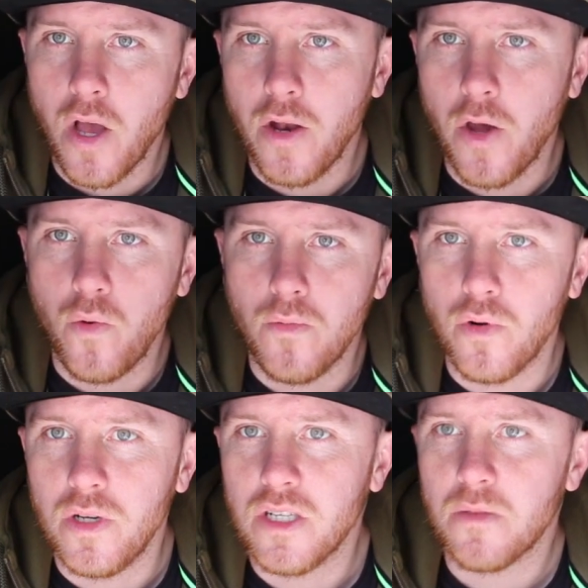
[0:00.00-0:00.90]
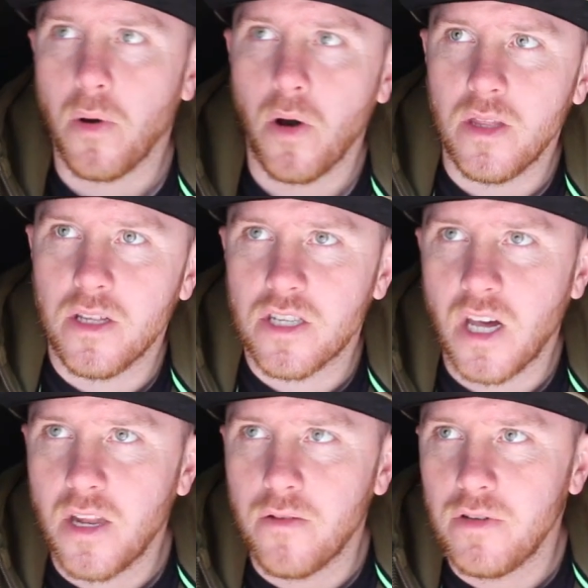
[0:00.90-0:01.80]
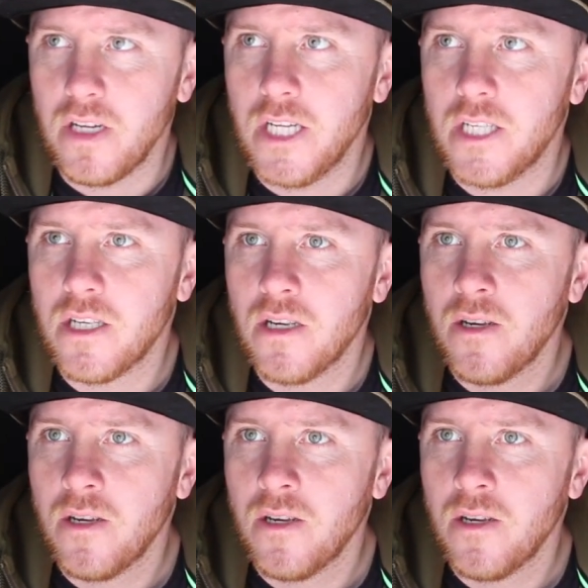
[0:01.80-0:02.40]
known money spot in the side of the reeds.